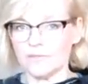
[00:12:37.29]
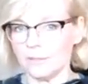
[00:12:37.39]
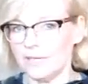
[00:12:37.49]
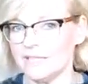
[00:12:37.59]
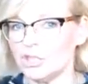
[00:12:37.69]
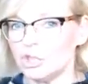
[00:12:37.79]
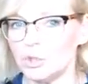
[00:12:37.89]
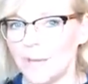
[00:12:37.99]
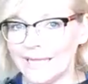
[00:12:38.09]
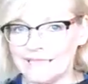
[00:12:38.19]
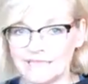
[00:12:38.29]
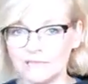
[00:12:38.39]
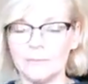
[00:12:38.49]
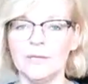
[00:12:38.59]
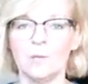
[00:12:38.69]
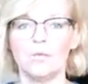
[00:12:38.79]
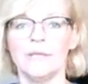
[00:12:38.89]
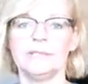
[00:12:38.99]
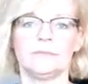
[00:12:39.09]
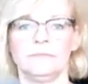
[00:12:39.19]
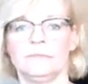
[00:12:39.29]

can manage to edit them in alright,